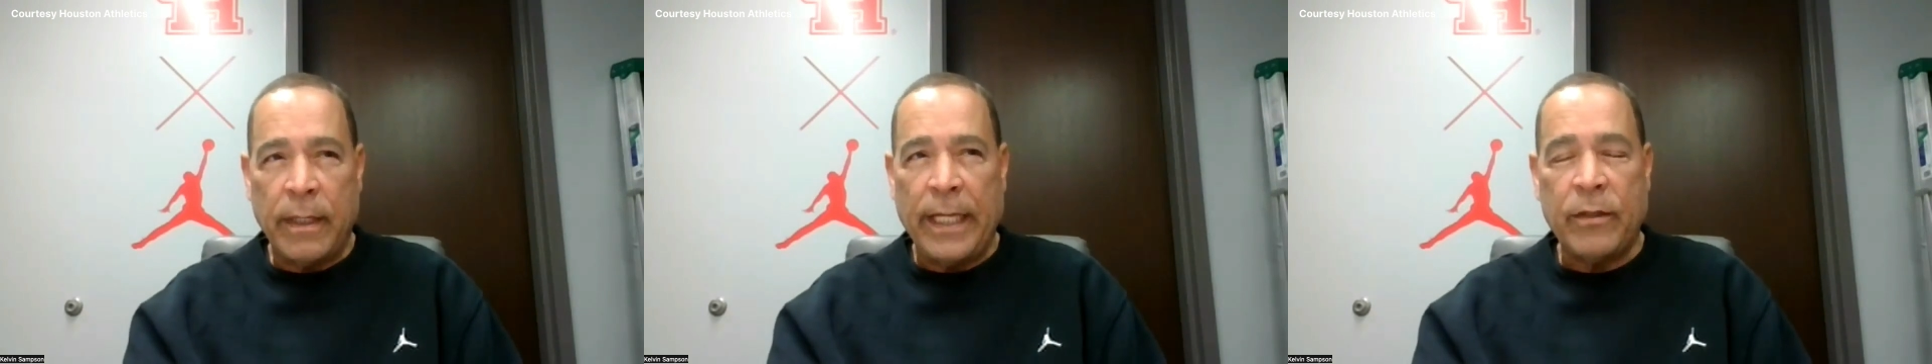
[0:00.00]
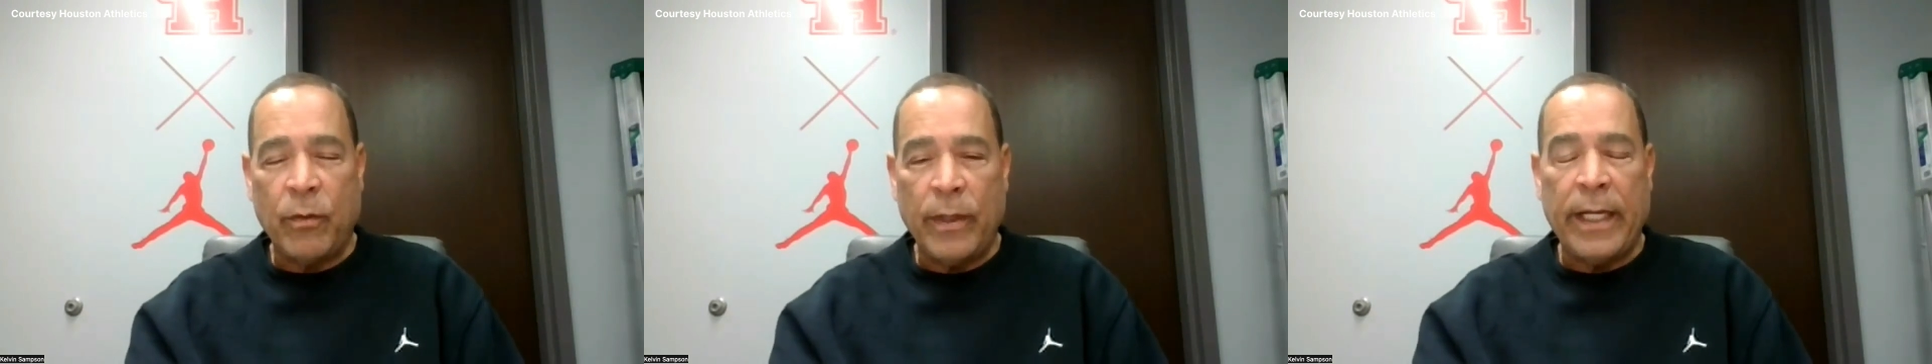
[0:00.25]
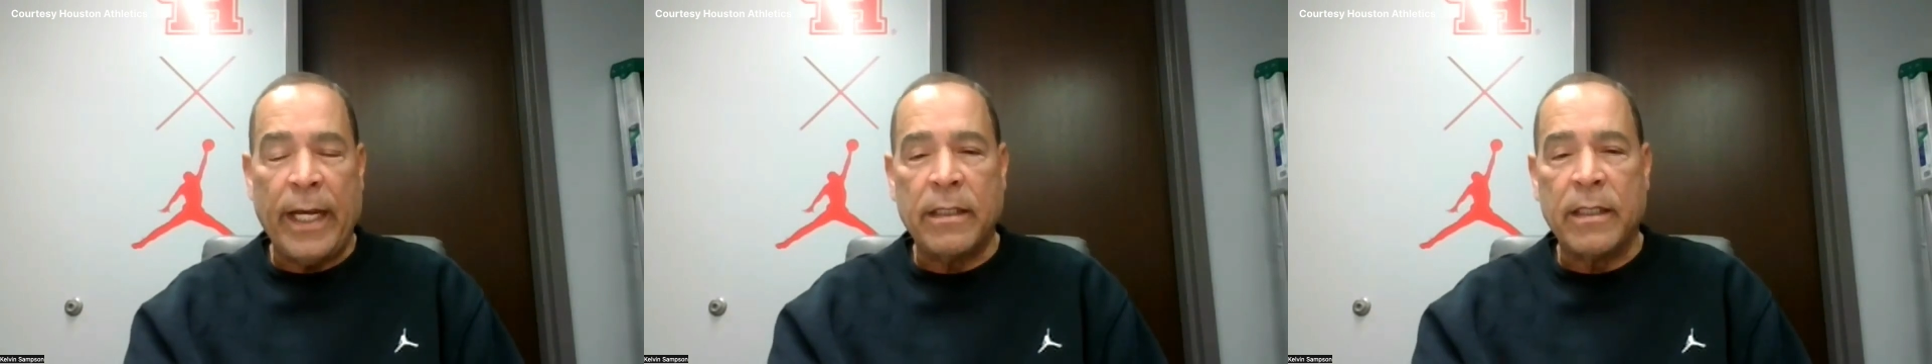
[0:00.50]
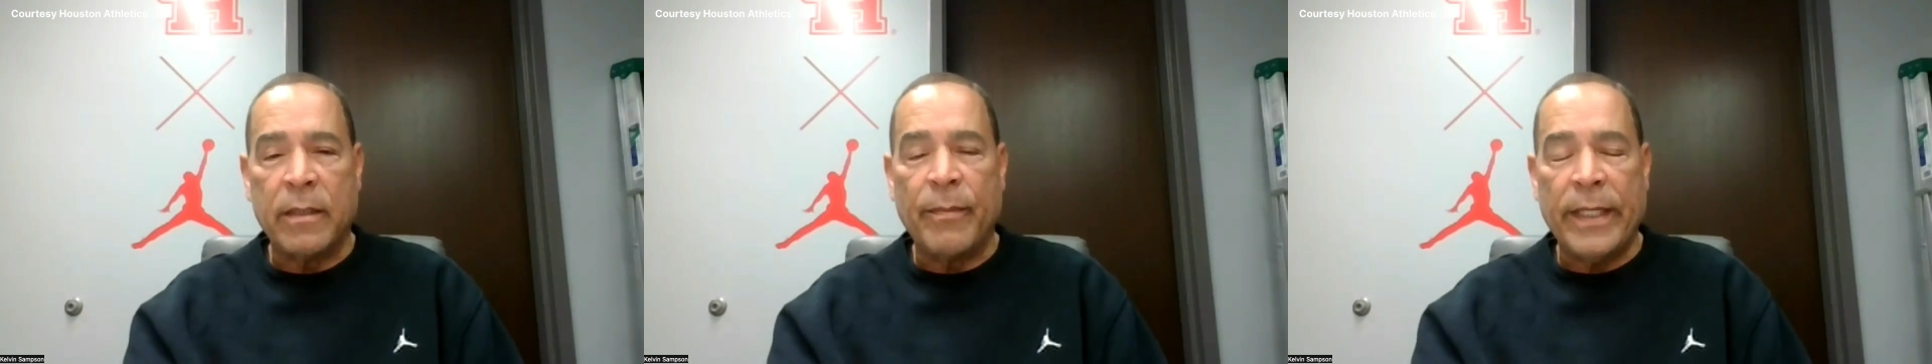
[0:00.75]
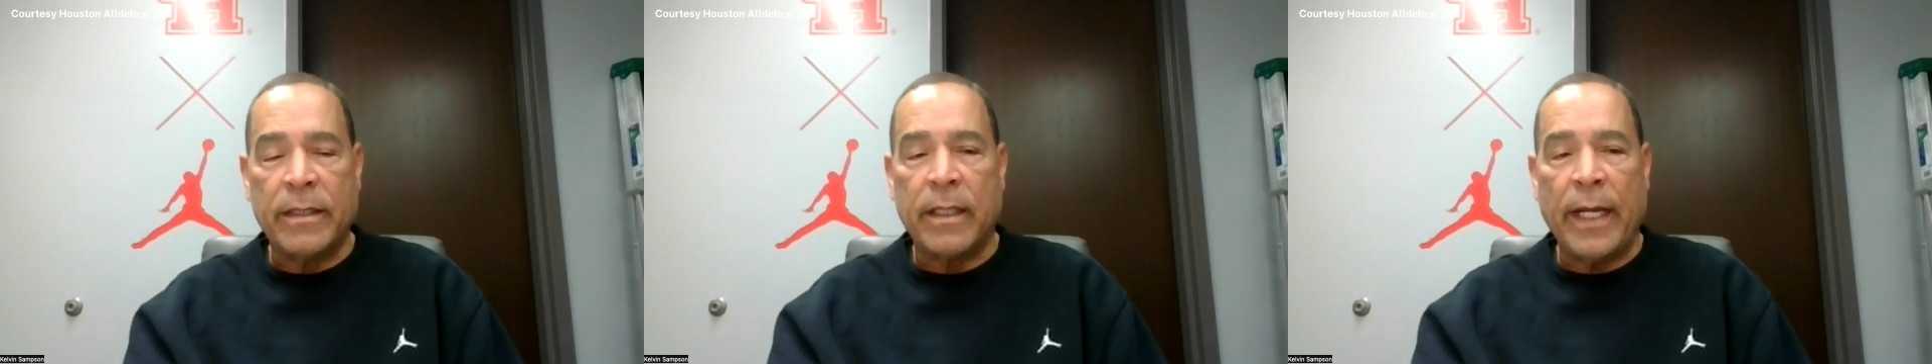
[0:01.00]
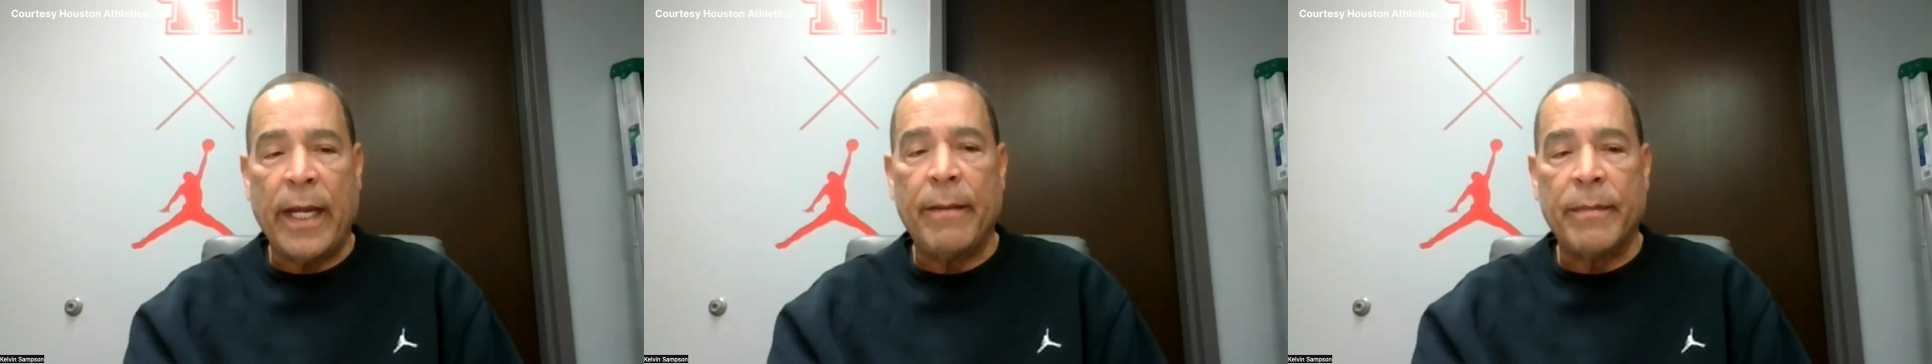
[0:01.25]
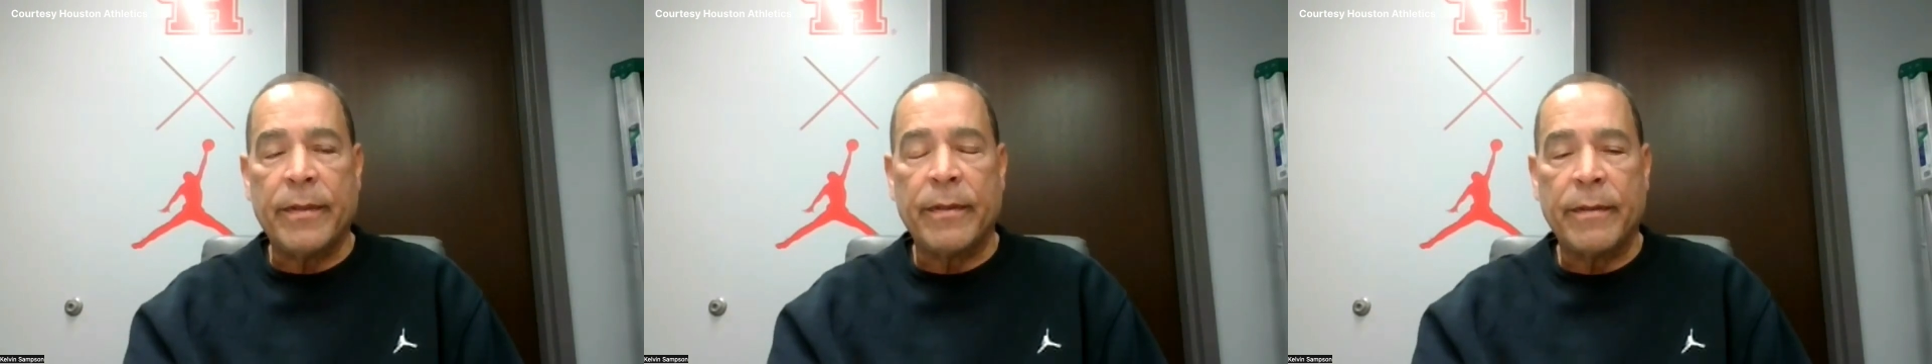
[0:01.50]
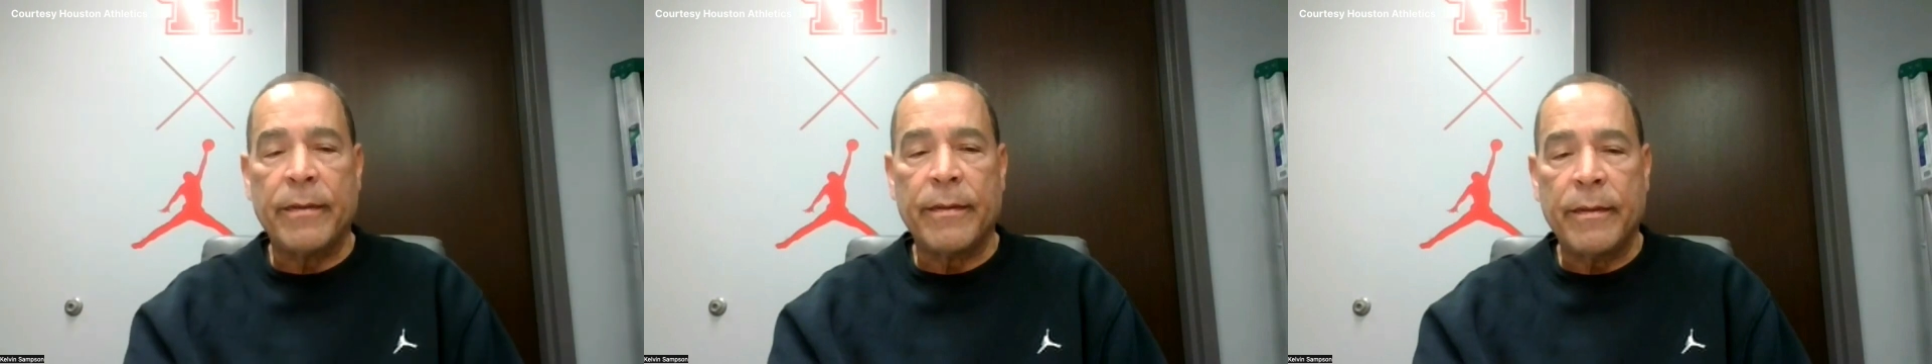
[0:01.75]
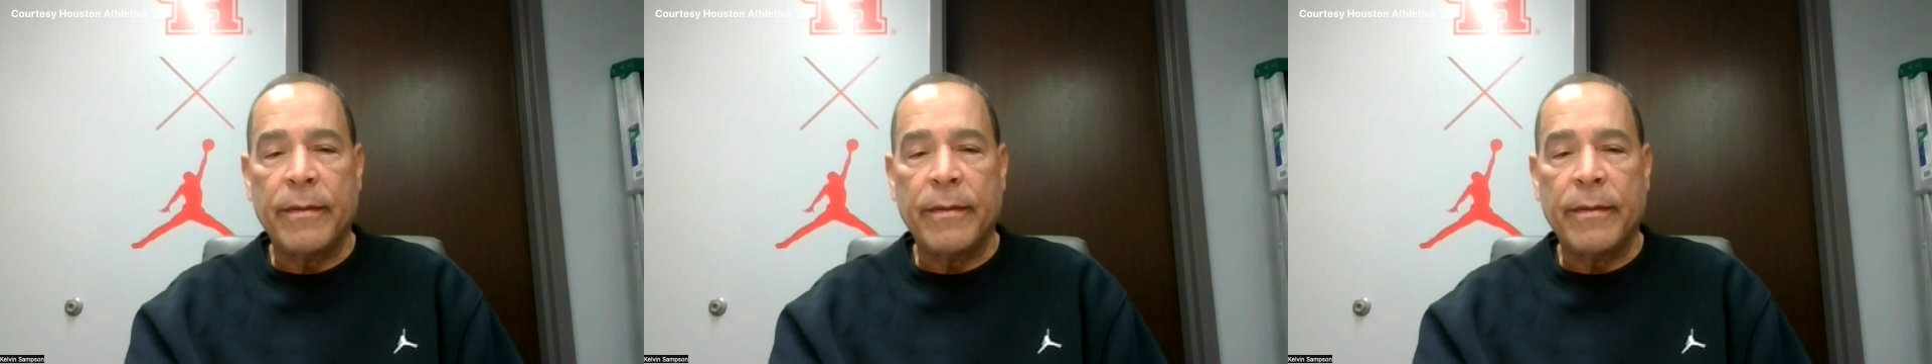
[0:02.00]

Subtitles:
that's when he has his best games.